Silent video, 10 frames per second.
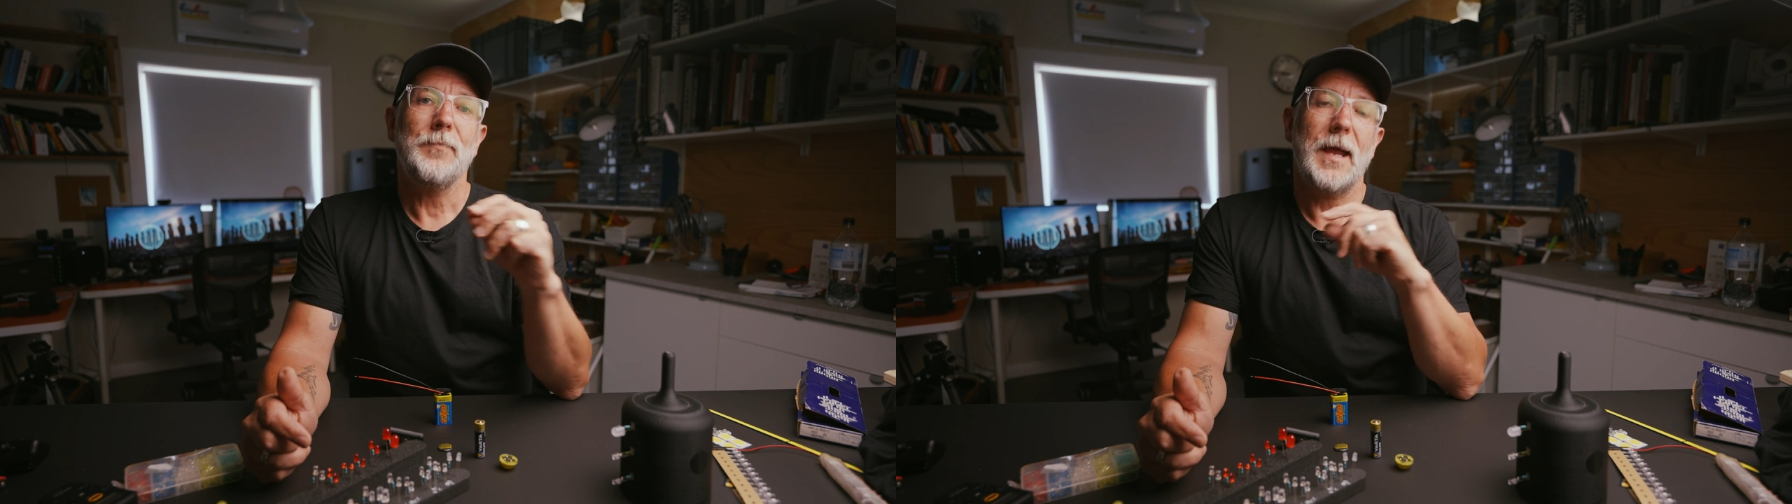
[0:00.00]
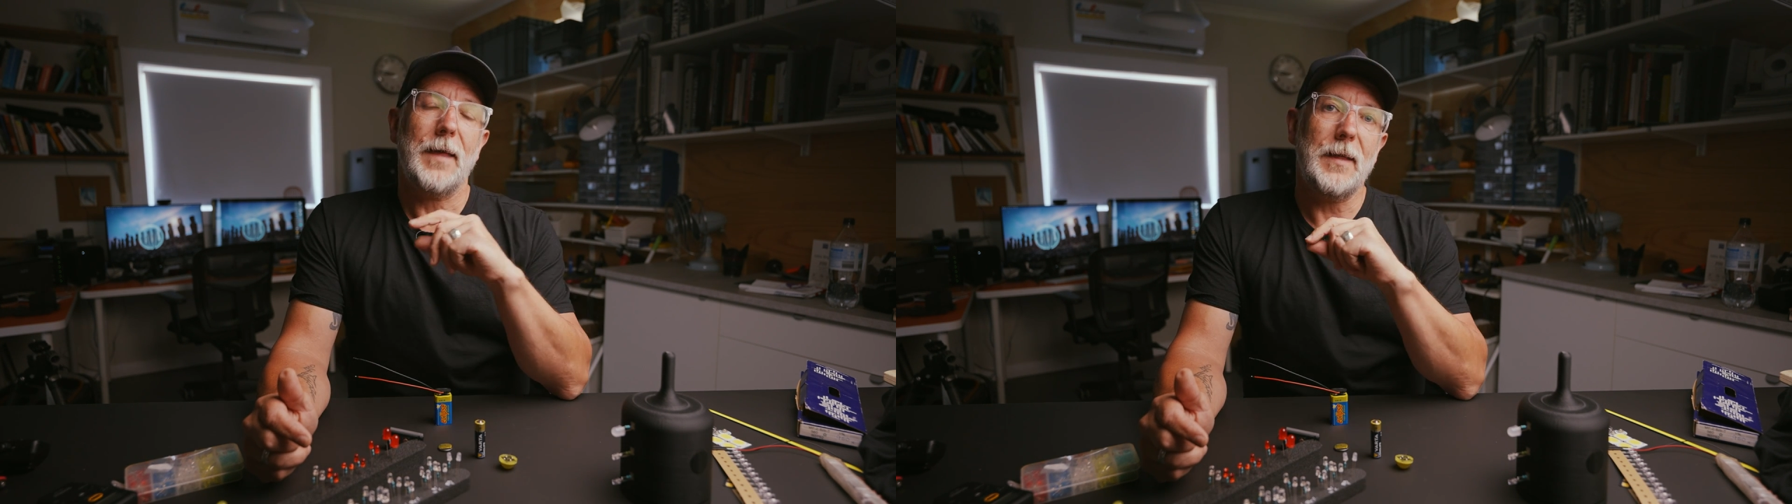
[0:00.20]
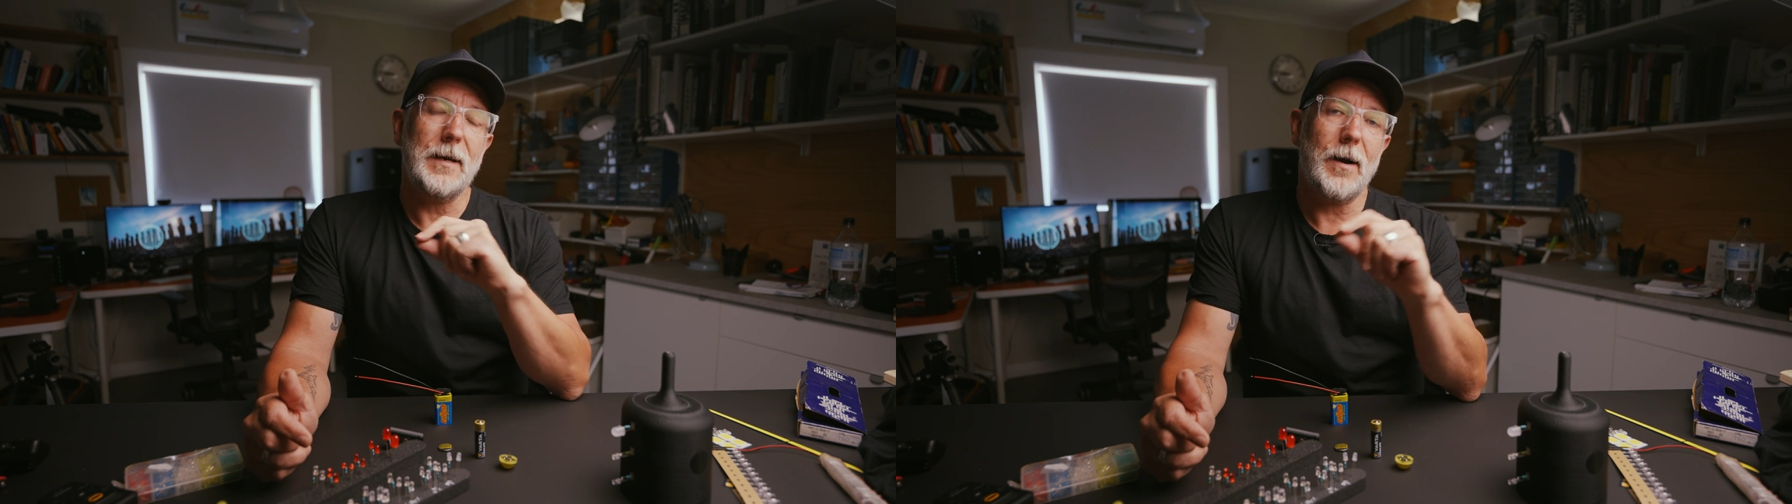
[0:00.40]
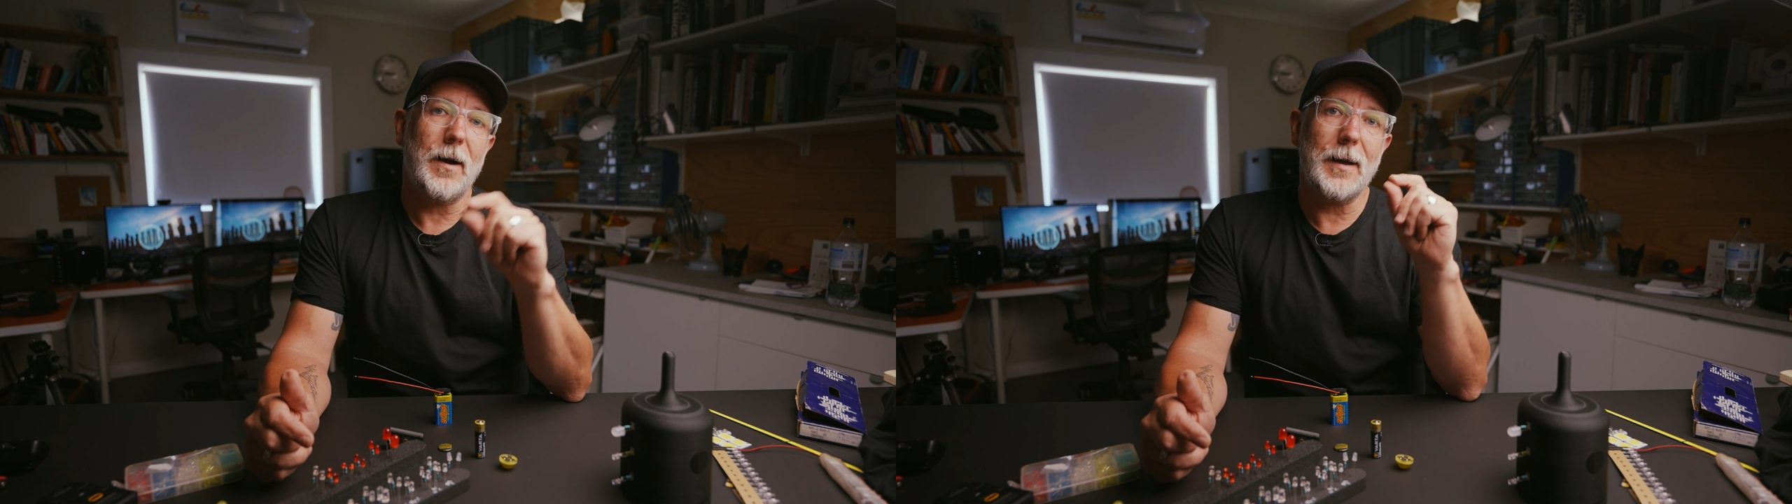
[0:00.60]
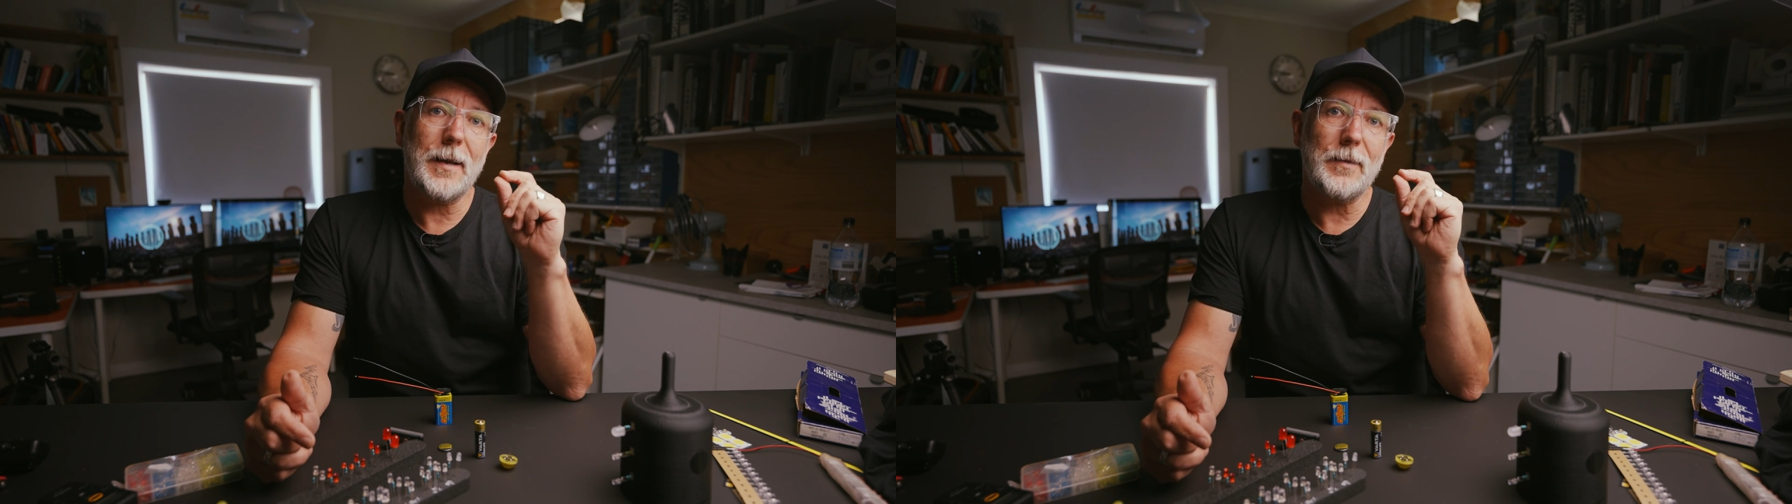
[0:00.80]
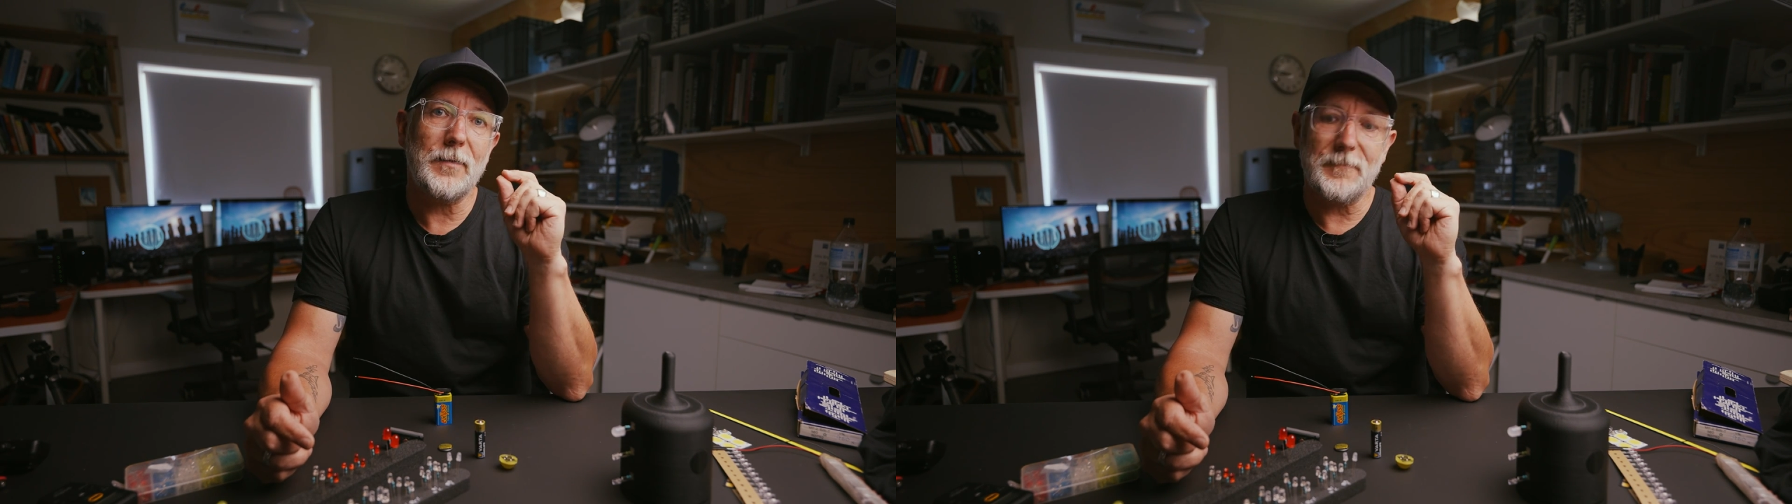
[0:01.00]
And then I